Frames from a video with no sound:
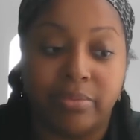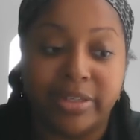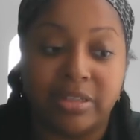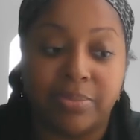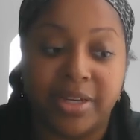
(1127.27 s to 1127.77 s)

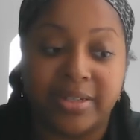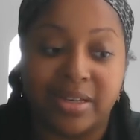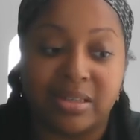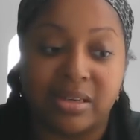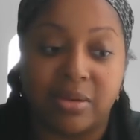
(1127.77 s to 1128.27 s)
meant to be
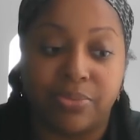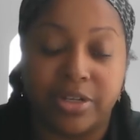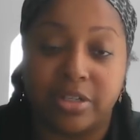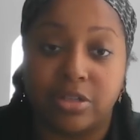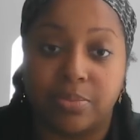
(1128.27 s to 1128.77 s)
destiny
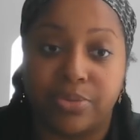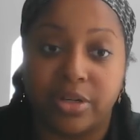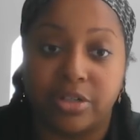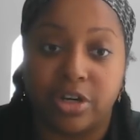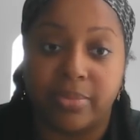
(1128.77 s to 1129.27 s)

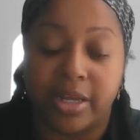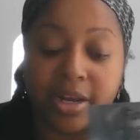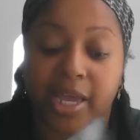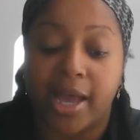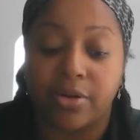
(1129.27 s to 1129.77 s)
predetermined
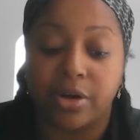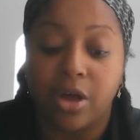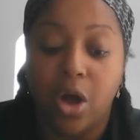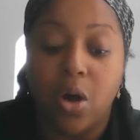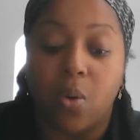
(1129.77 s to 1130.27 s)
and encounter,